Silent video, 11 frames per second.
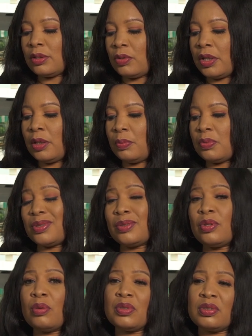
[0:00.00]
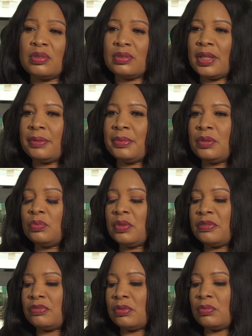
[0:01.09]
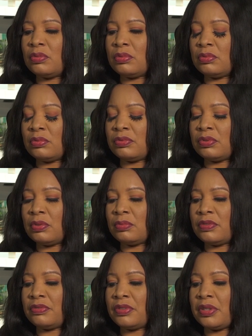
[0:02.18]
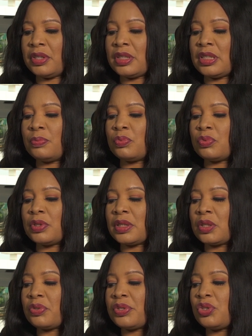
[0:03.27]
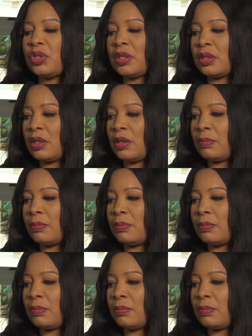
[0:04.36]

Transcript: So growing up was normal. I mean, we're from a very deep-rooted Christian,